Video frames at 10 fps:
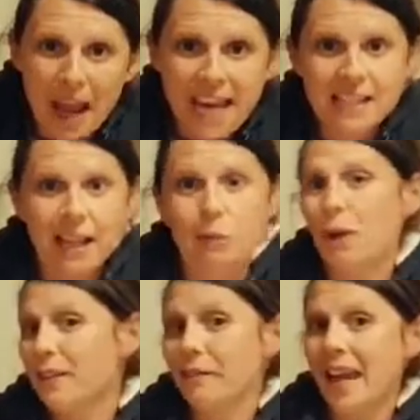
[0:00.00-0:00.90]
made a
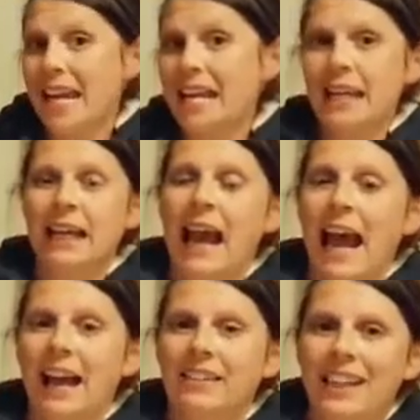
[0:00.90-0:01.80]
weather vane
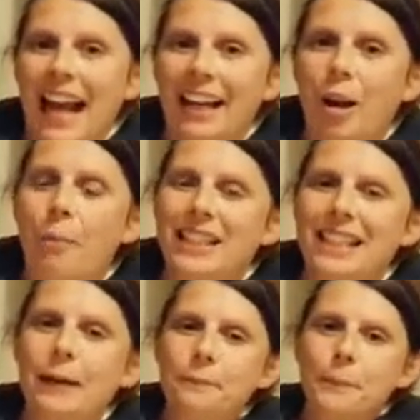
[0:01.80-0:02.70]
and an
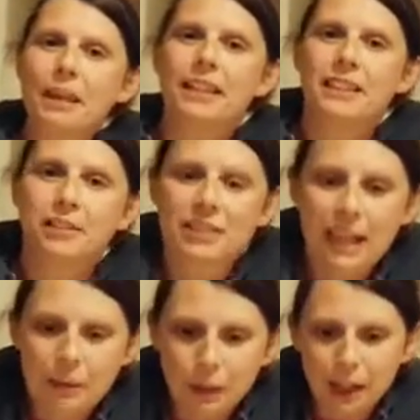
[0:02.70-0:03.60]
anemometer. So
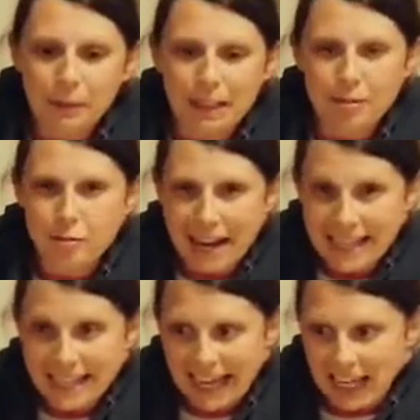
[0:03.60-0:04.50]
today we're going to make a
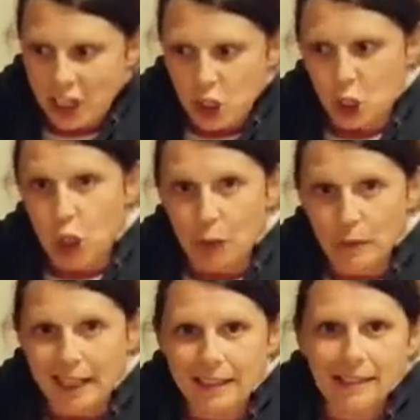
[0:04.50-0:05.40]
rain gauge to go
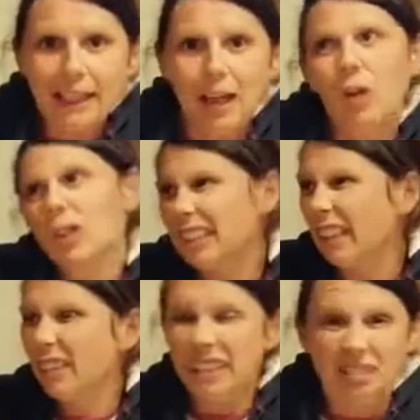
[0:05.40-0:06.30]
with it. Also,
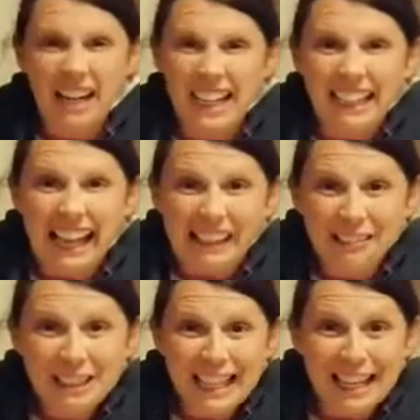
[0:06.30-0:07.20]
it's raining
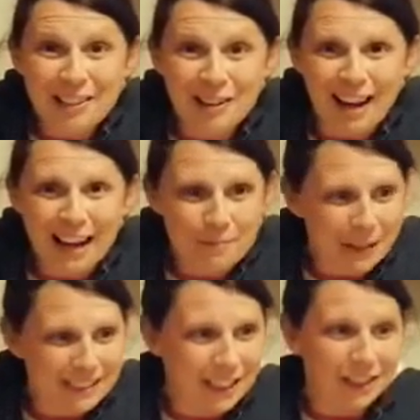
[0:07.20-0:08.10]
now, so
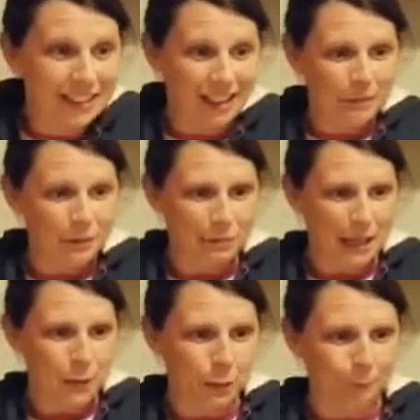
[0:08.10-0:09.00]
it's a good time to make